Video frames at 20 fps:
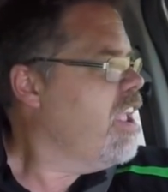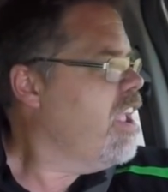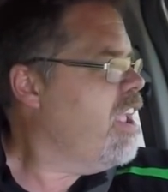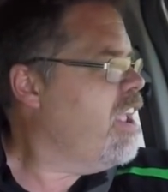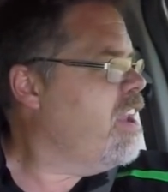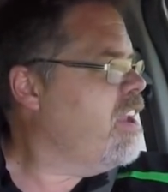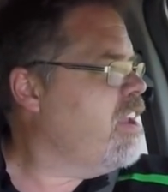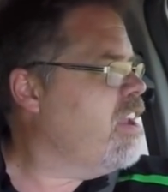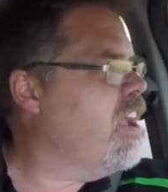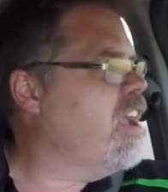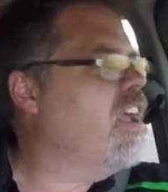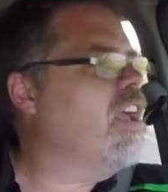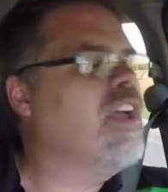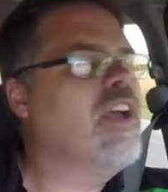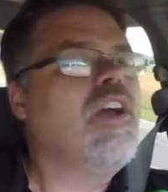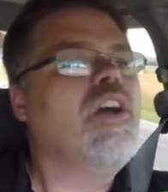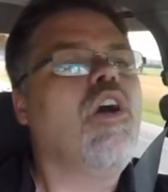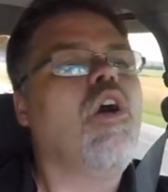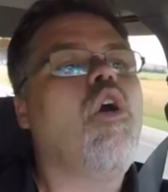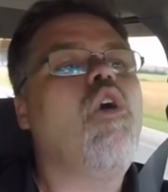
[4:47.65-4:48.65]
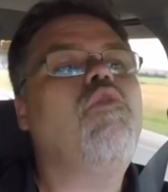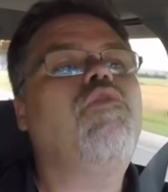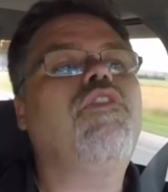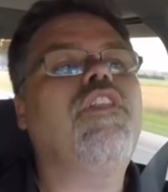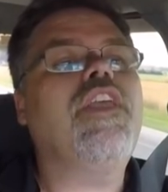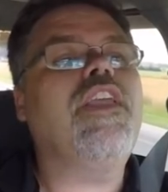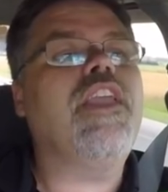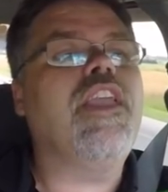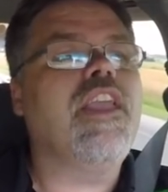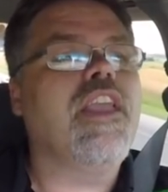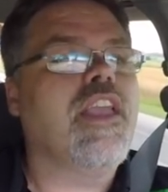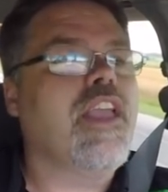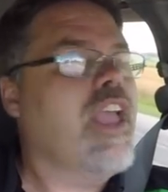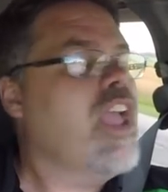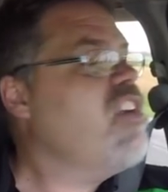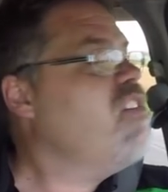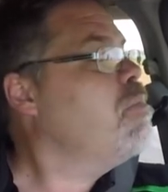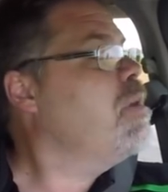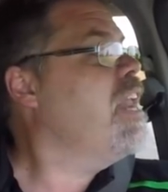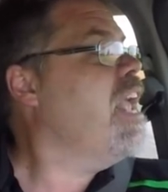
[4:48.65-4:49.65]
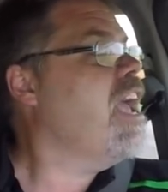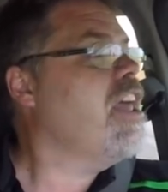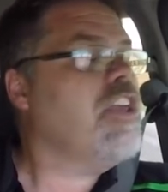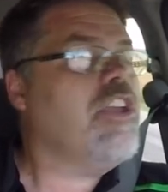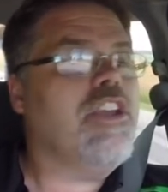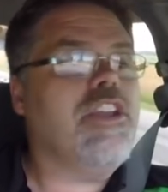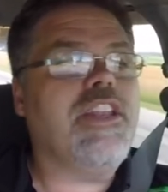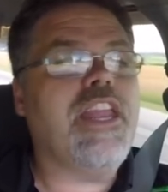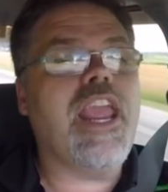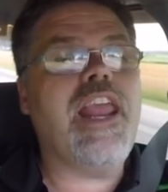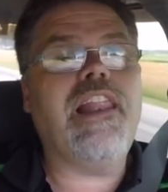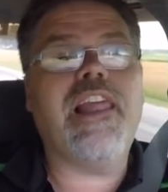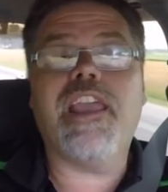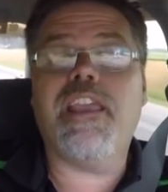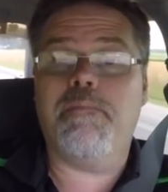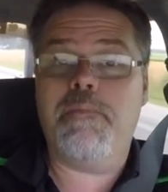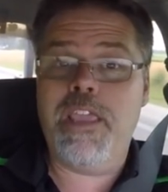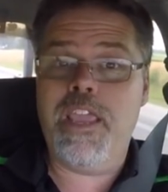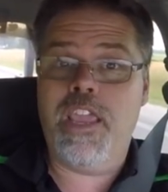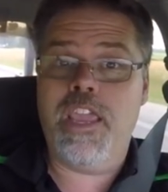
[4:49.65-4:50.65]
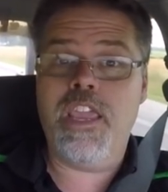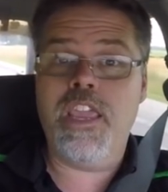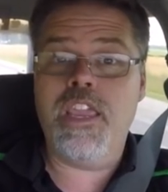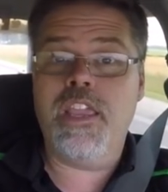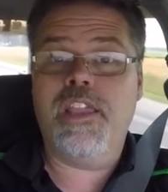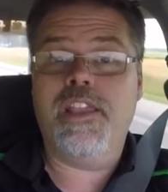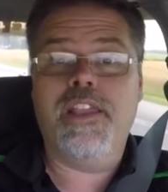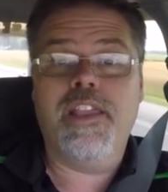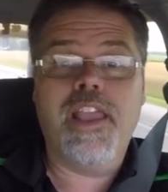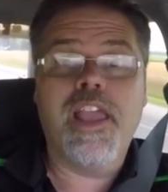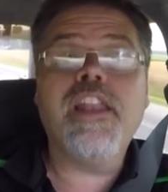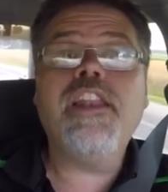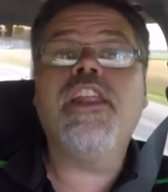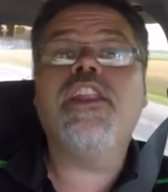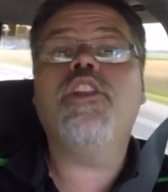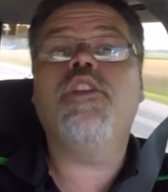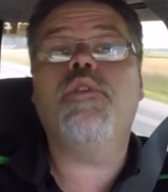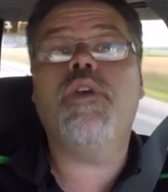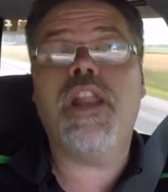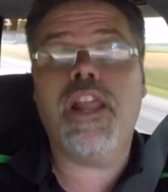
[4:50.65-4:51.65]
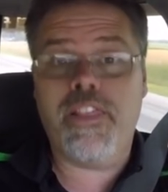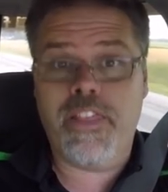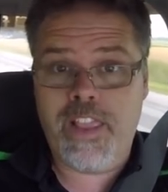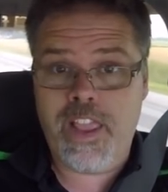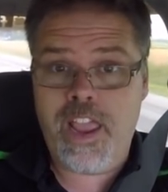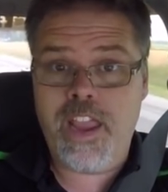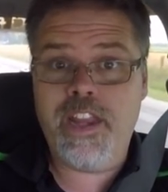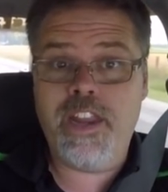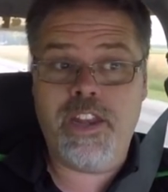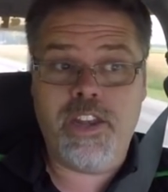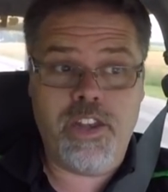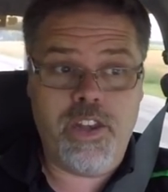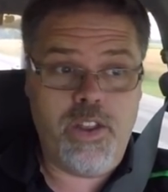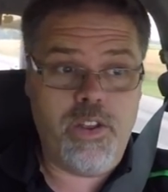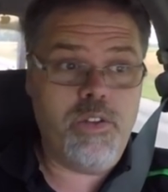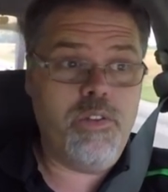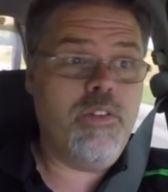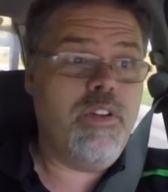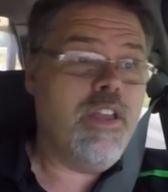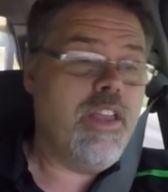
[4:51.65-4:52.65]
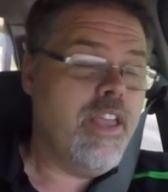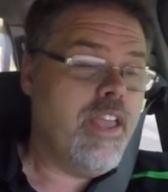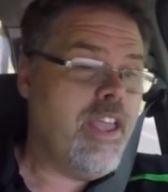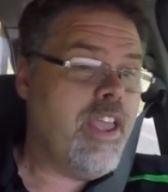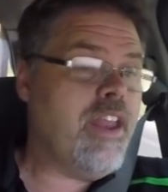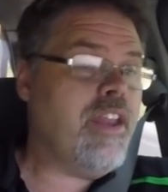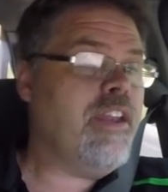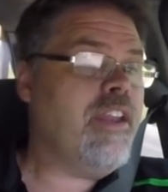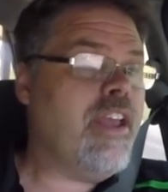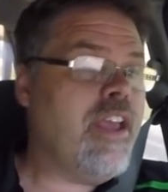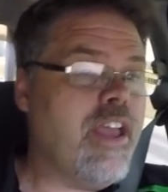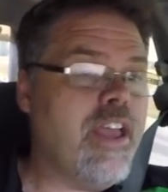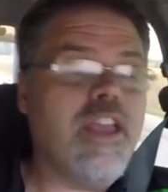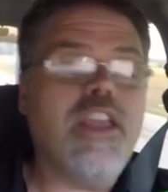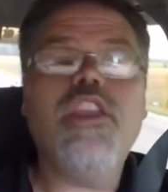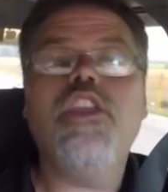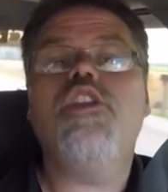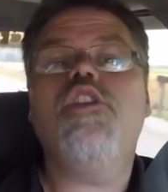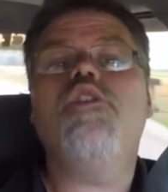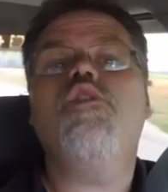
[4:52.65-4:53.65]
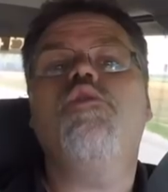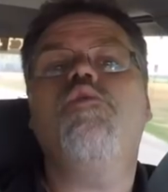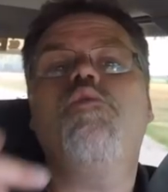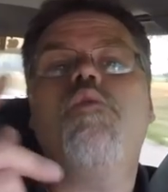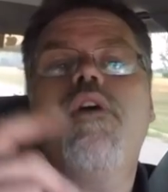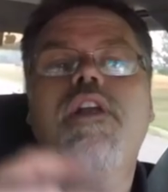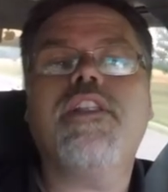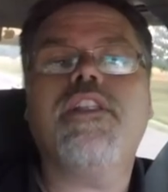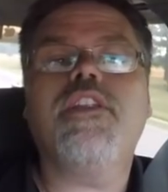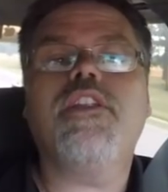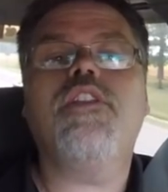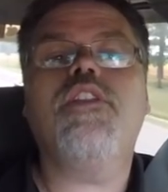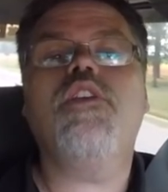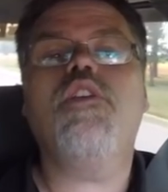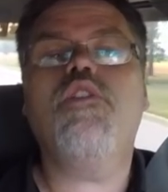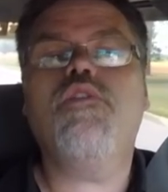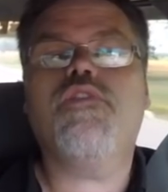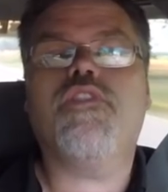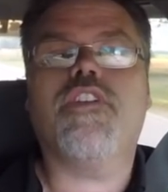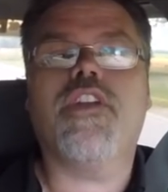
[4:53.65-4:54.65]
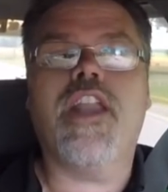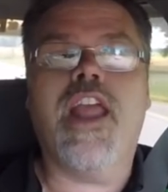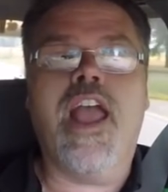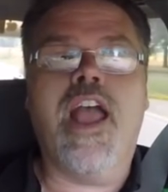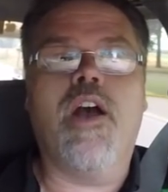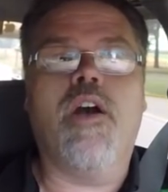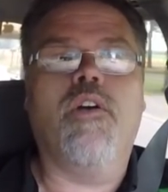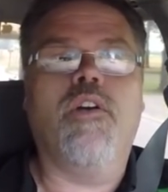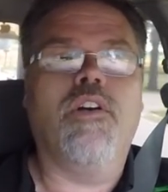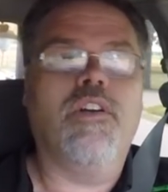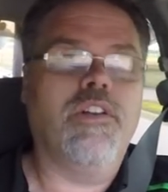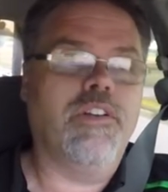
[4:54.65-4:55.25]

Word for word: And, uh, hopefully everybody had a good day like me and didn't do anything I didn't do. And uh, what to do for now?